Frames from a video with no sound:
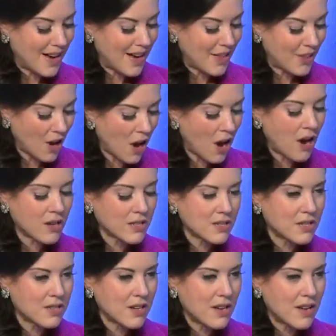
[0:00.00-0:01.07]
At the
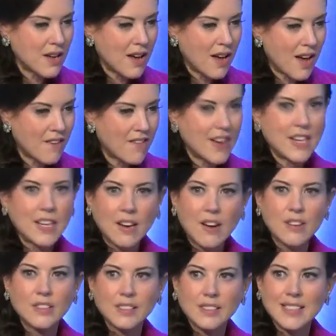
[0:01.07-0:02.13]
heart of any
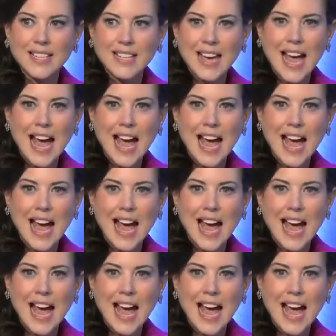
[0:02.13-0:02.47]
currency,